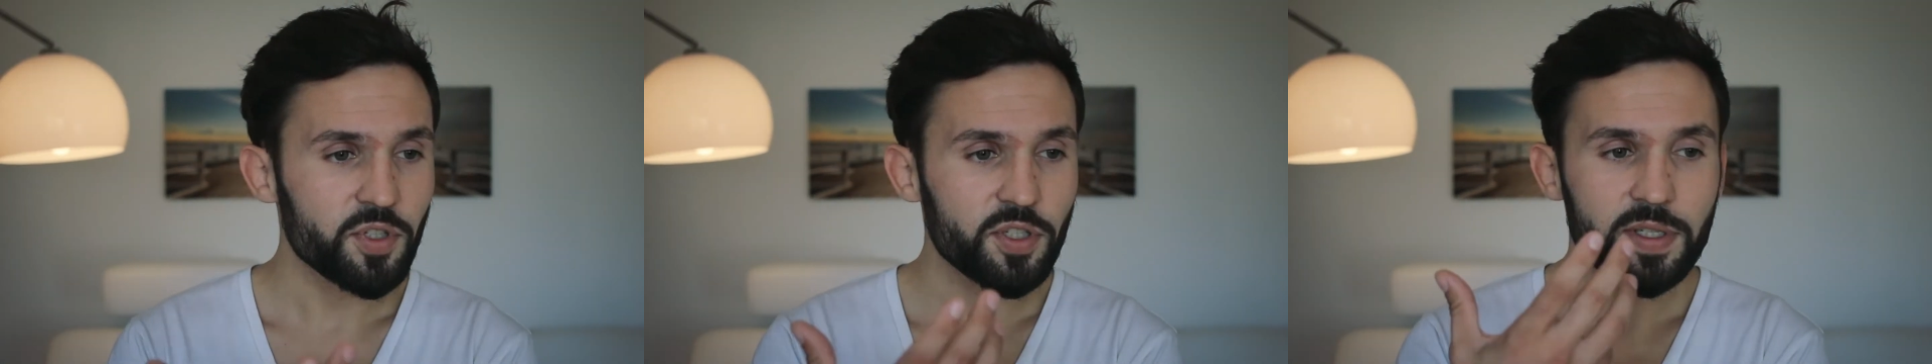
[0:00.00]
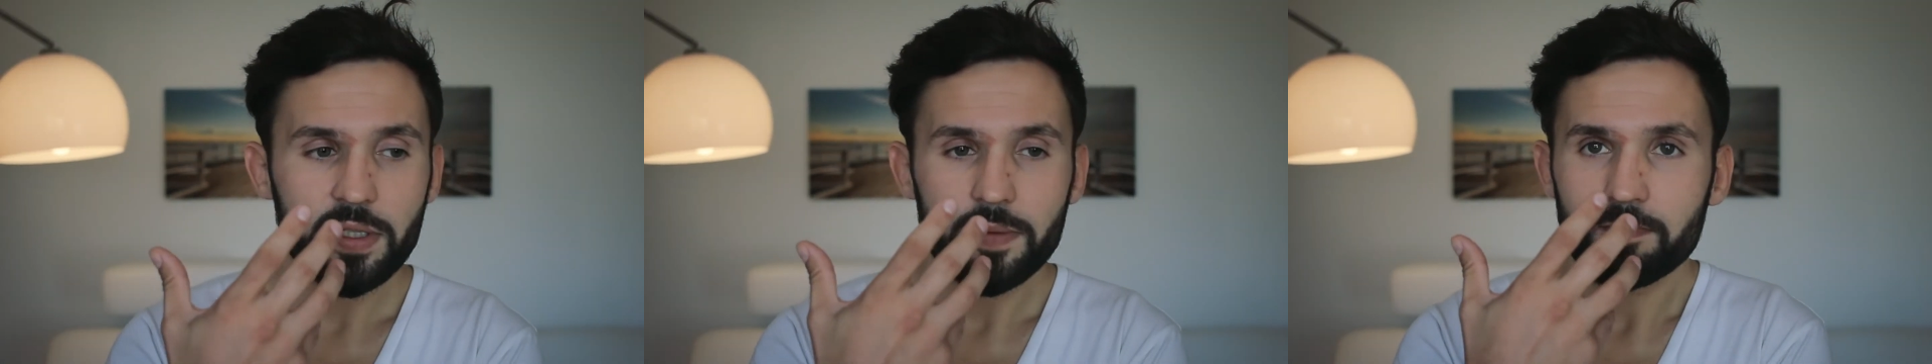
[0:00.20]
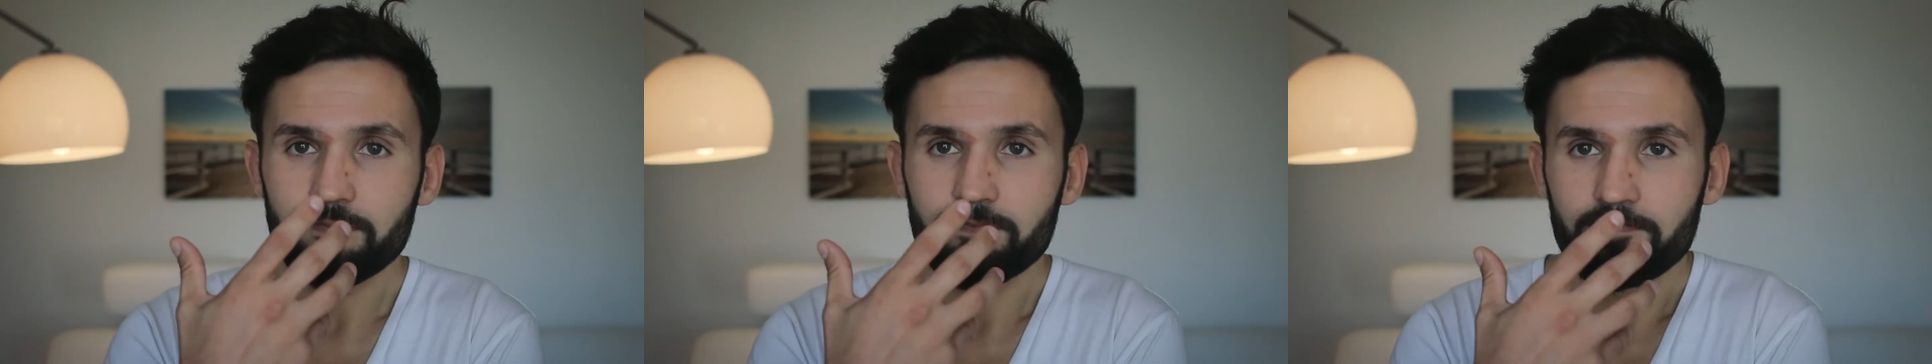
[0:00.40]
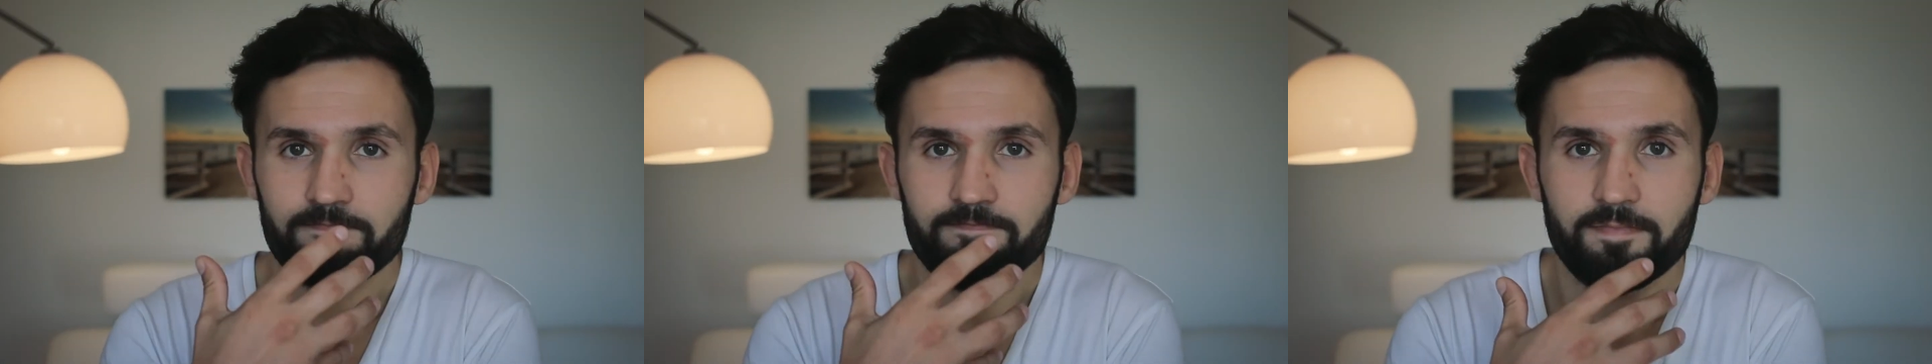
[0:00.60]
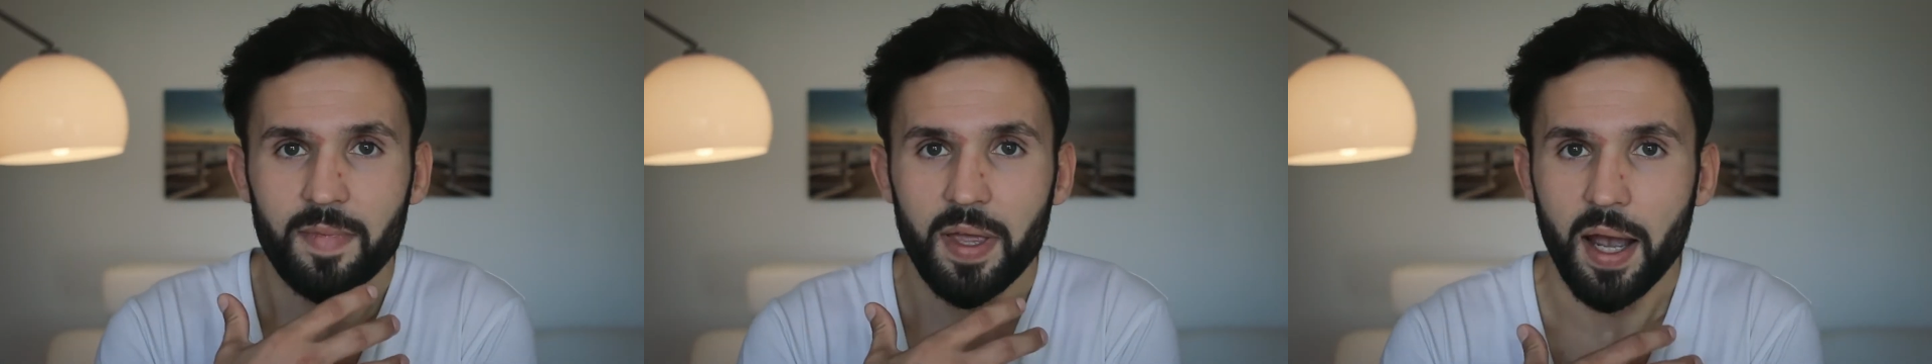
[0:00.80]
just
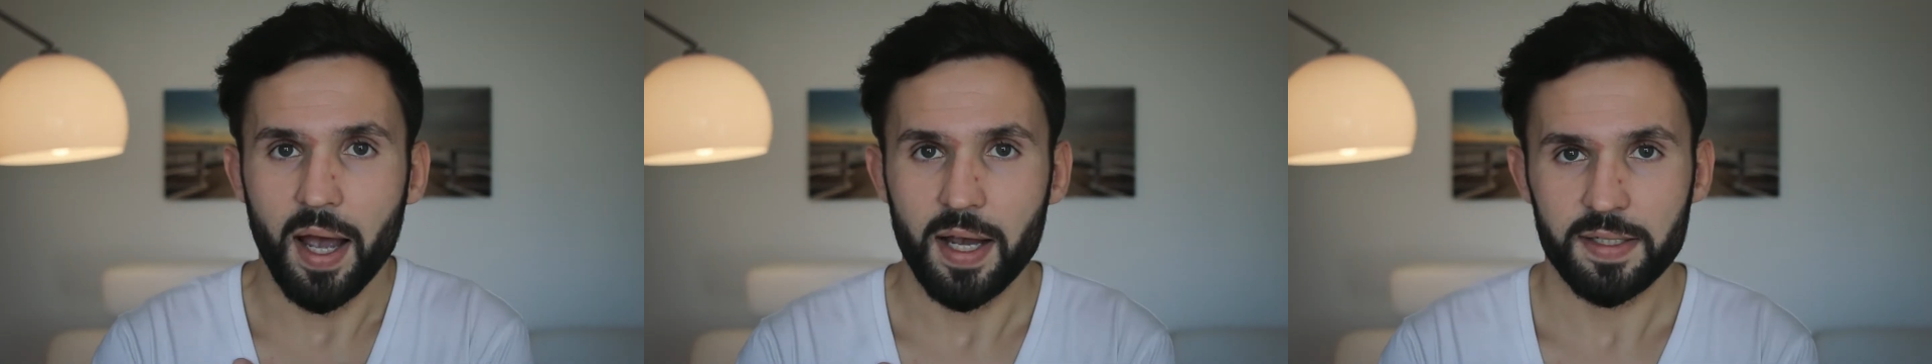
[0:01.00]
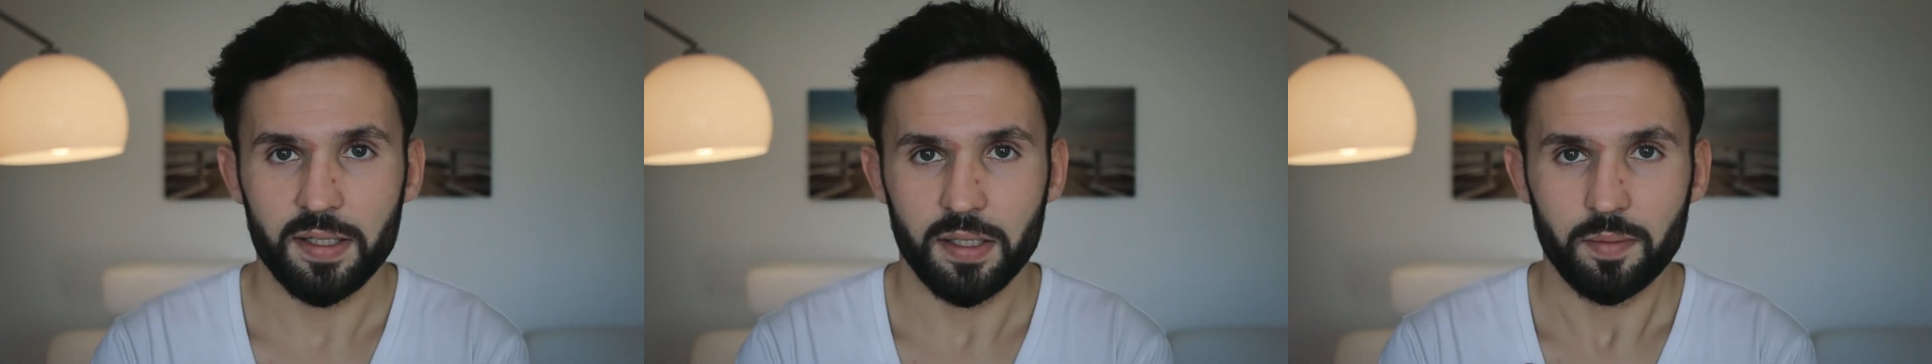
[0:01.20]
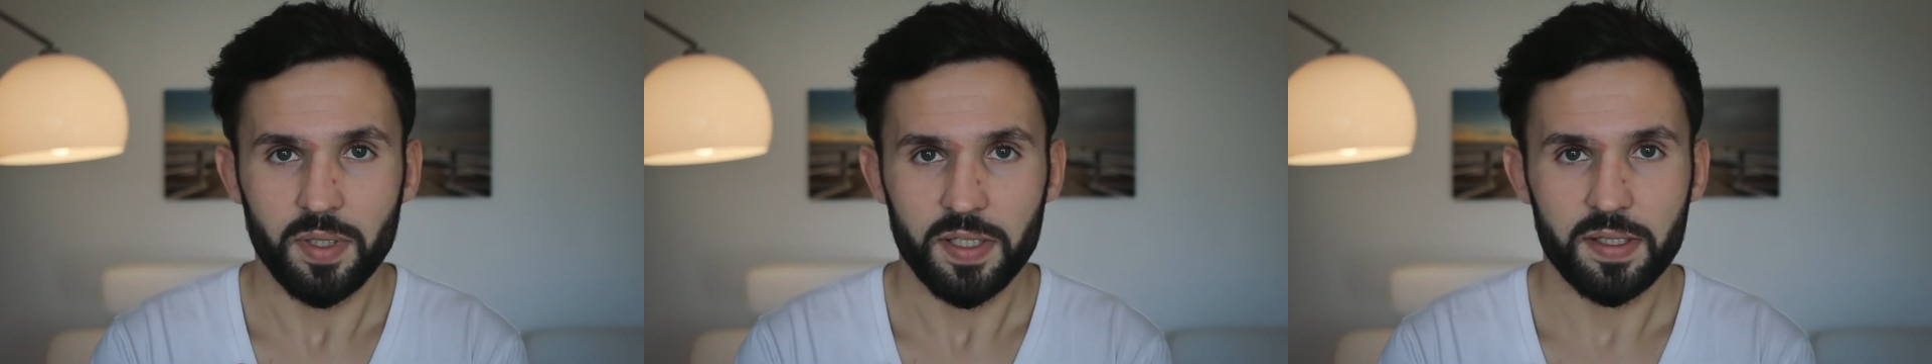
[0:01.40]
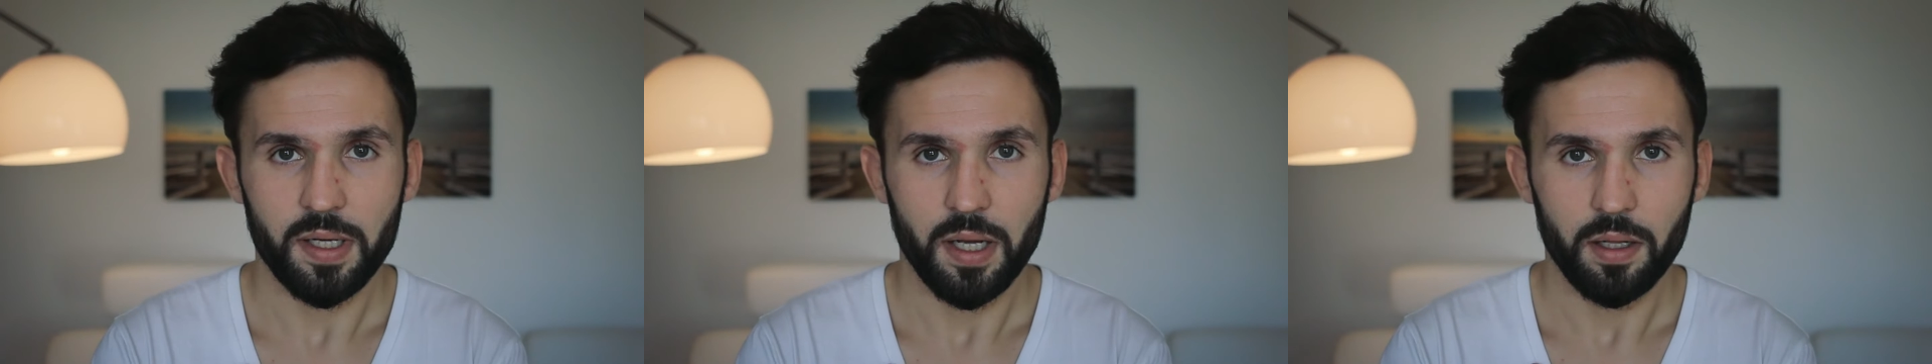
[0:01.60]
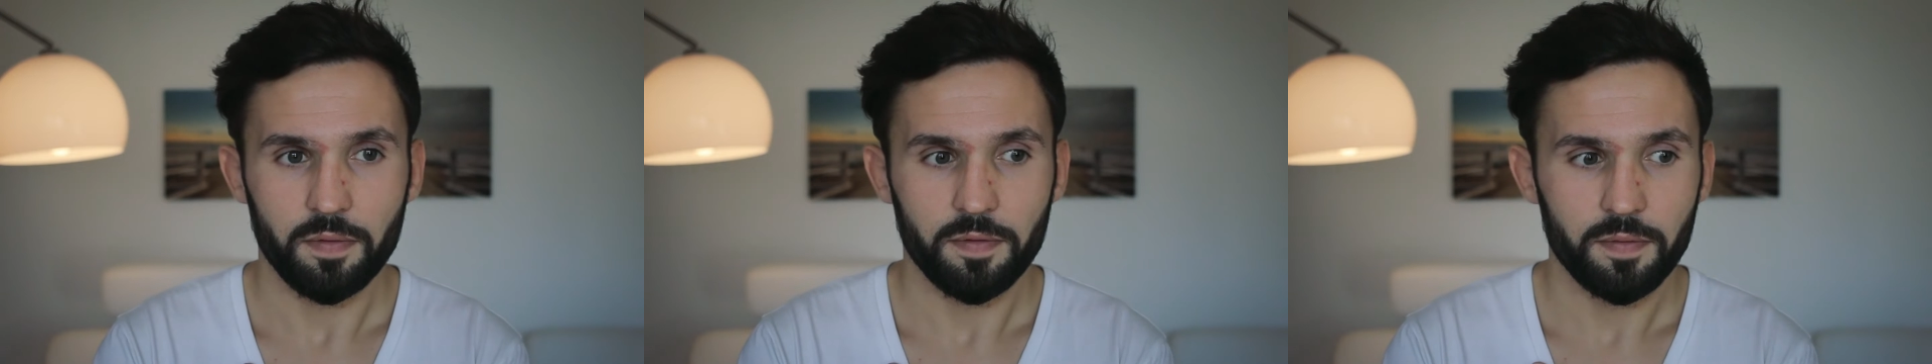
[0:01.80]
asking
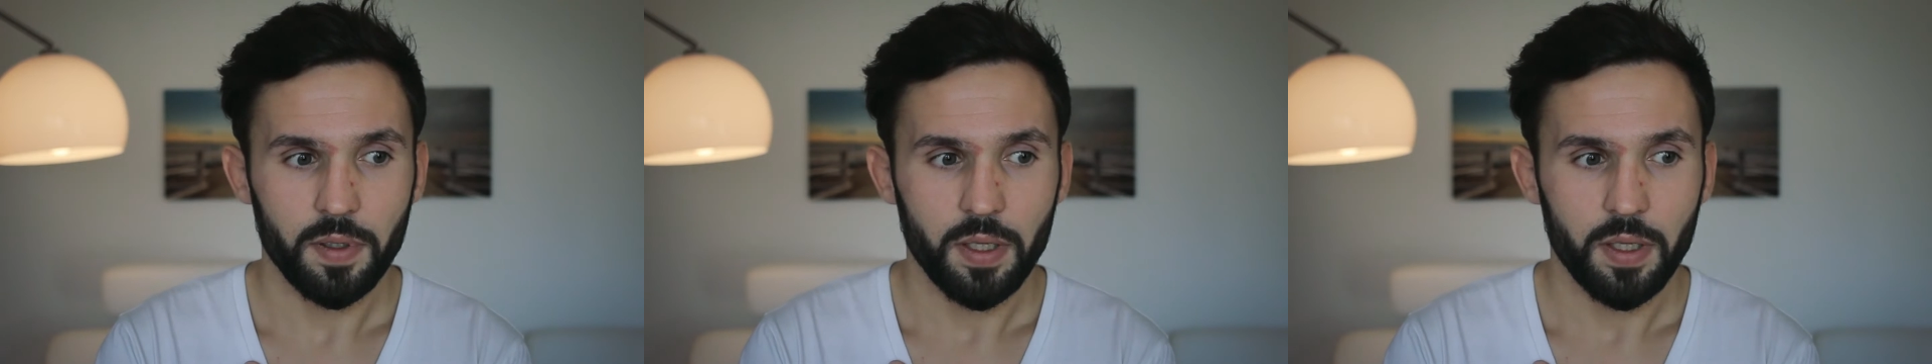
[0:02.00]
myself